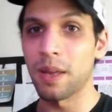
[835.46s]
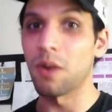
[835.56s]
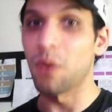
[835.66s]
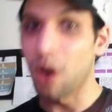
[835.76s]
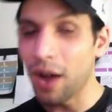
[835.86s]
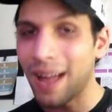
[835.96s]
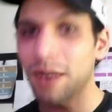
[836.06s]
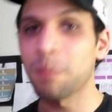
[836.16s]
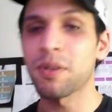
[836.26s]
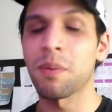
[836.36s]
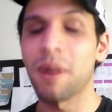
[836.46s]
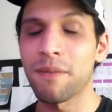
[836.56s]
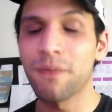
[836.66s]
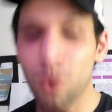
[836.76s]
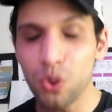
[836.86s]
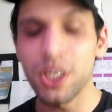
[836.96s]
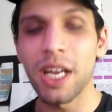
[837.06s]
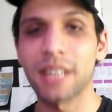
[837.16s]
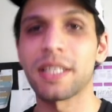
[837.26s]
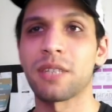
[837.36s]
I had up to about 40
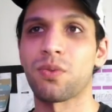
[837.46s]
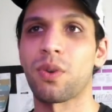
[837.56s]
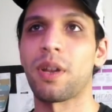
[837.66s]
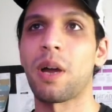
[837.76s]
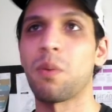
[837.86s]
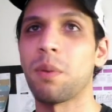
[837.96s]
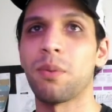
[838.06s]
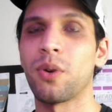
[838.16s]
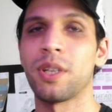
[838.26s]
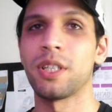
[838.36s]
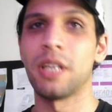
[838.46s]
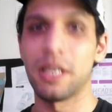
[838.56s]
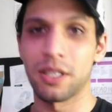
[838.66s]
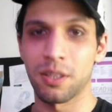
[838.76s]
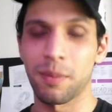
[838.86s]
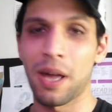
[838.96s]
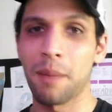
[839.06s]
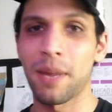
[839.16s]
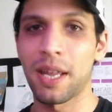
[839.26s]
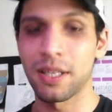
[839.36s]
ad sets running at one point in some
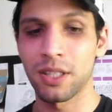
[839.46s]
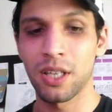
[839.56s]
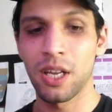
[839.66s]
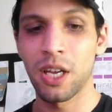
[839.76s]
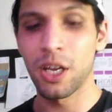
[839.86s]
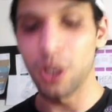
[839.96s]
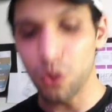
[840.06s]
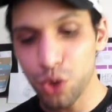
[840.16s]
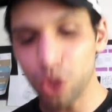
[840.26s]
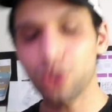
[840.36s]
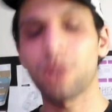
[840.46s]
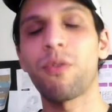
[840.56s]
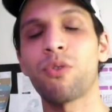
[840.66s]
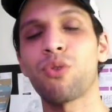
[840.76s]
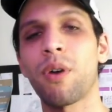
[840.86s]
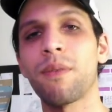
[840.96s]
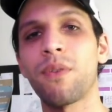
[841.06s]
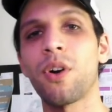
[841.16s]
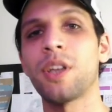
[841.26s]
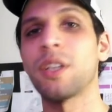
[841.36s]
campaigns, just to try and
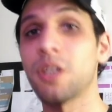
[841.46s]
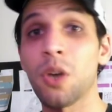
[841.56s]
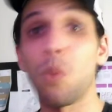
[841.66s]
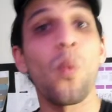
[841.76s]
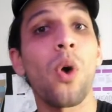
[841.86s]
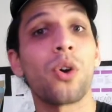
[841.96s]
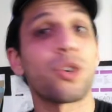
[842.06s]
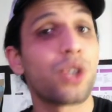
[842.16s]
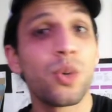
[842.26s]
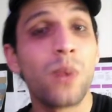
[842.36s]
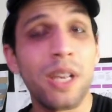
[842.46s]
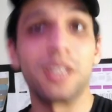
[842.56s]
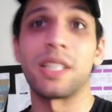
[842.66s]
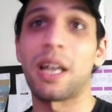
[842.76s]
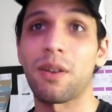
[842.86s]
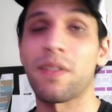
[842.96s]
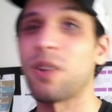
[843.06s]
find, 1 or 2 winners out of those